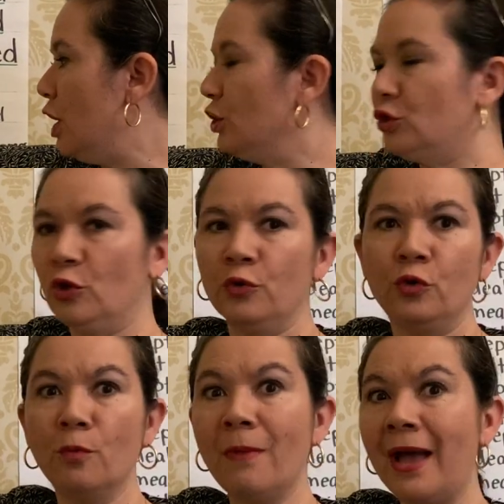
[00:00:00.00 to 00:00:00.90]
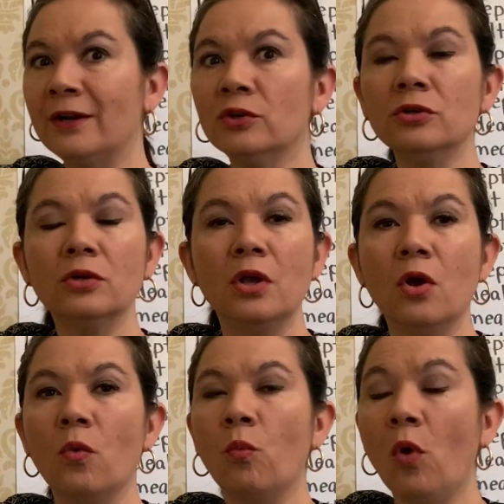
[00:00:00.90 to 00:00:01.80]
So no matter
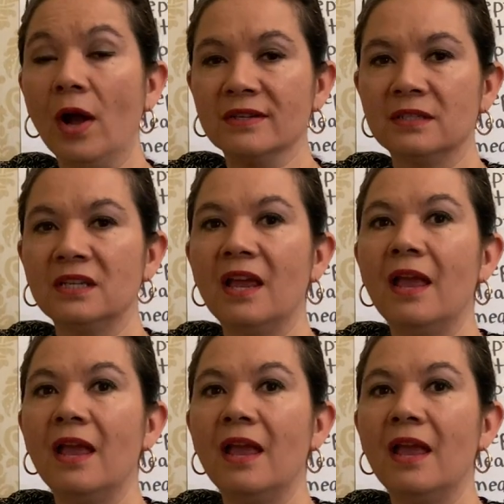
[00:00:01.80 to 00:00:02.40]
what,